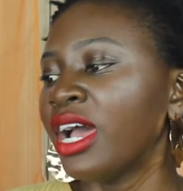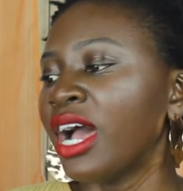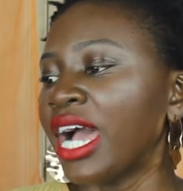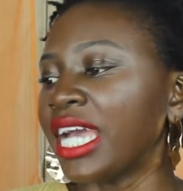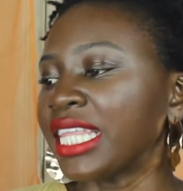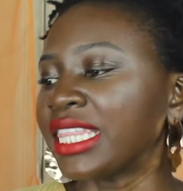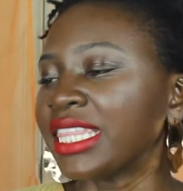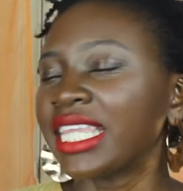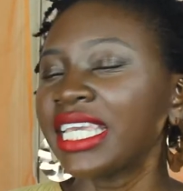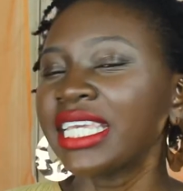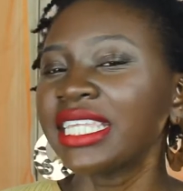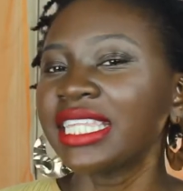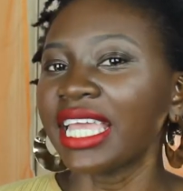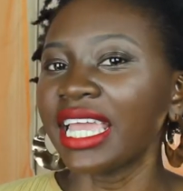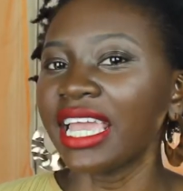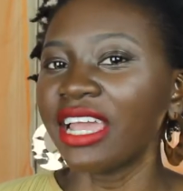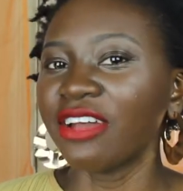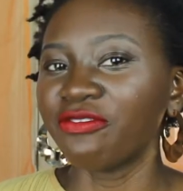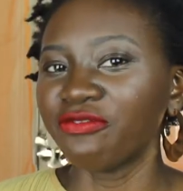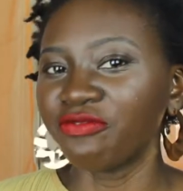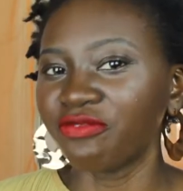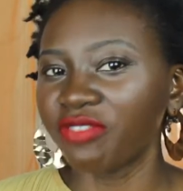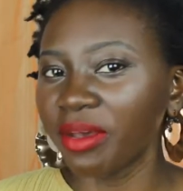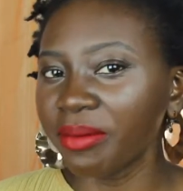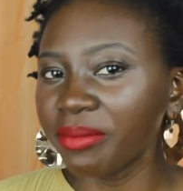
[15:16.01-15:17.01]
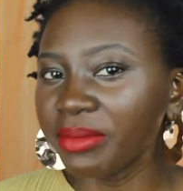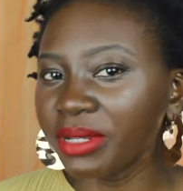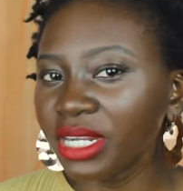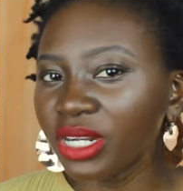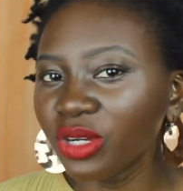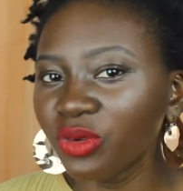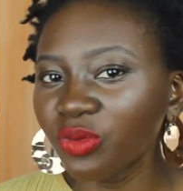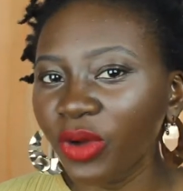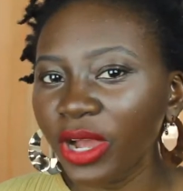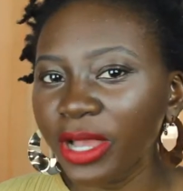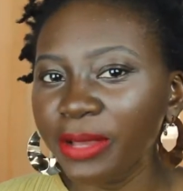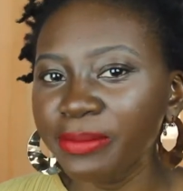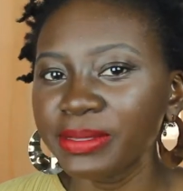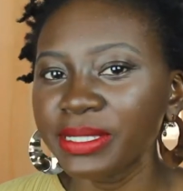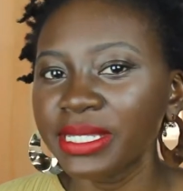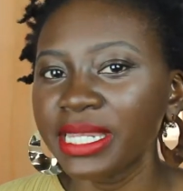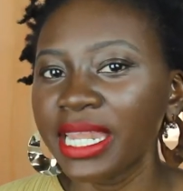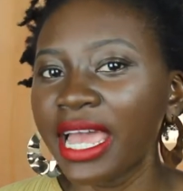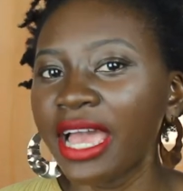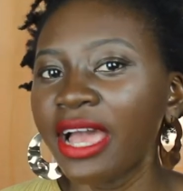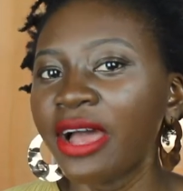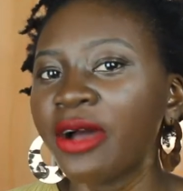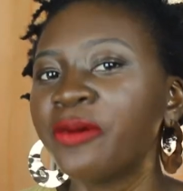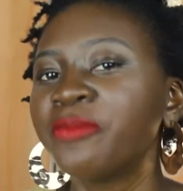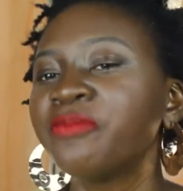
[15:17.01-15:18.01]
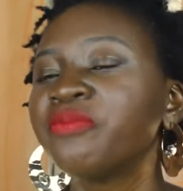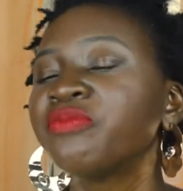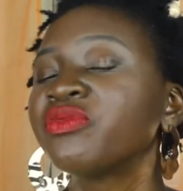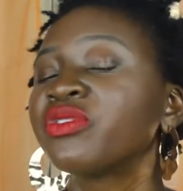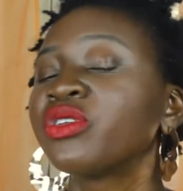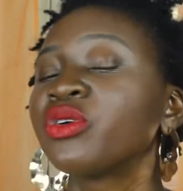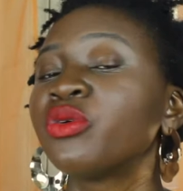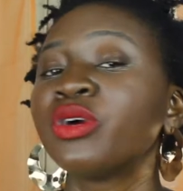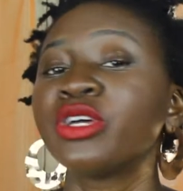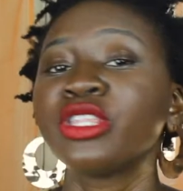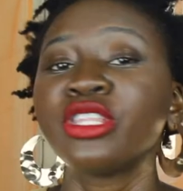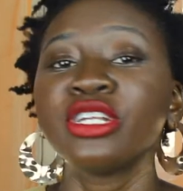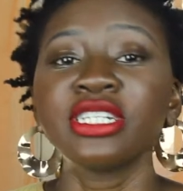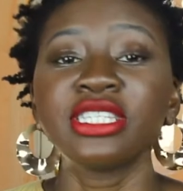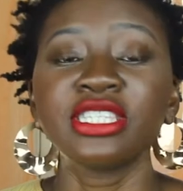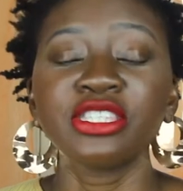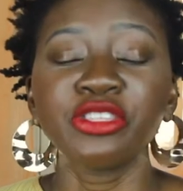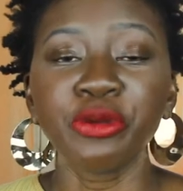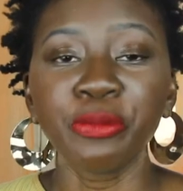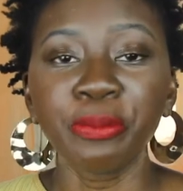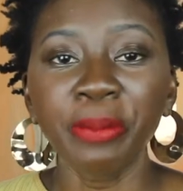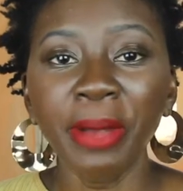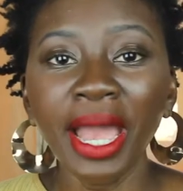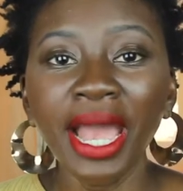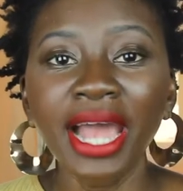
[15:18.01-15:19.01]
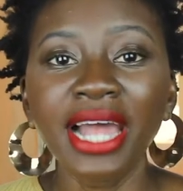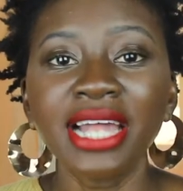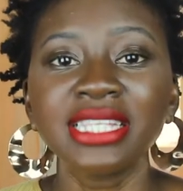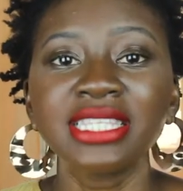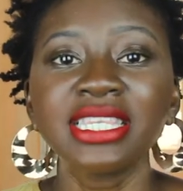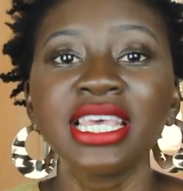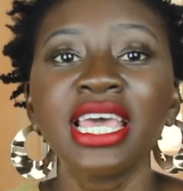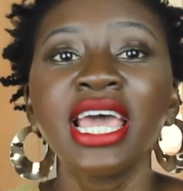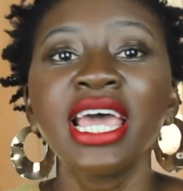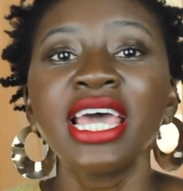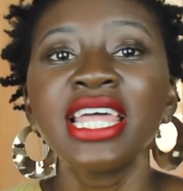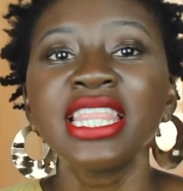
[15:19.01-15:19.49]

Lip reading: I think they have feminine wipes now, whether it's their pads,